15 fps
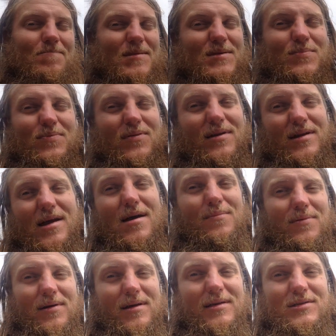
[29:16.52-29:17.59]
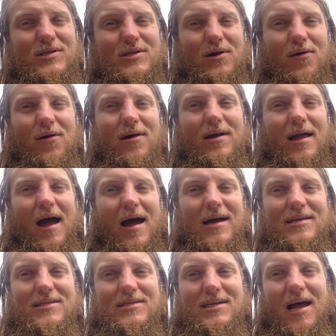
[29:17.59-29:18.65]
It's pretty epic. So,
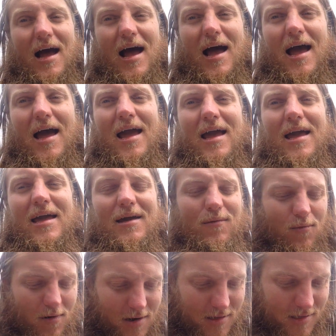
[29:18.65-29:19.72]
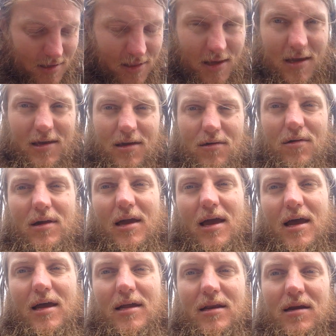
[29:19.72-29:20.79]
guys, I want to thank you
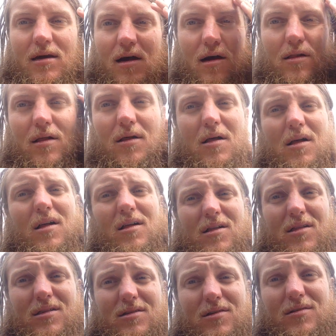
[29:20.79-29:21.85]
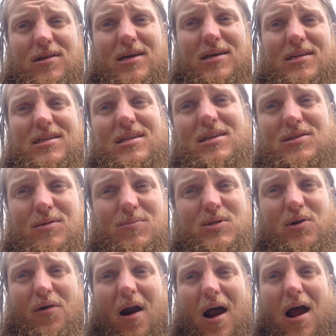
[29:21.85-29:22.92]
again. Do this,
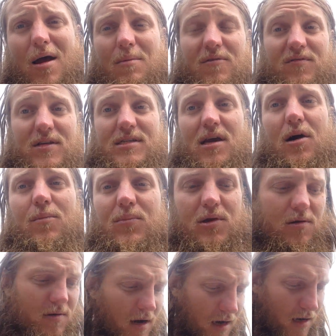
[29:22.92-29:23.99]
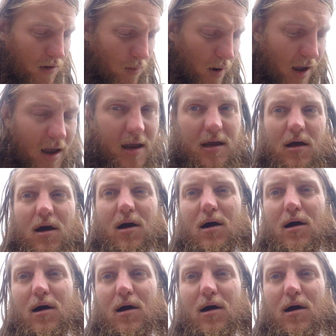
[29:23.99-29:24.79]
subscribe if this helped you in any way.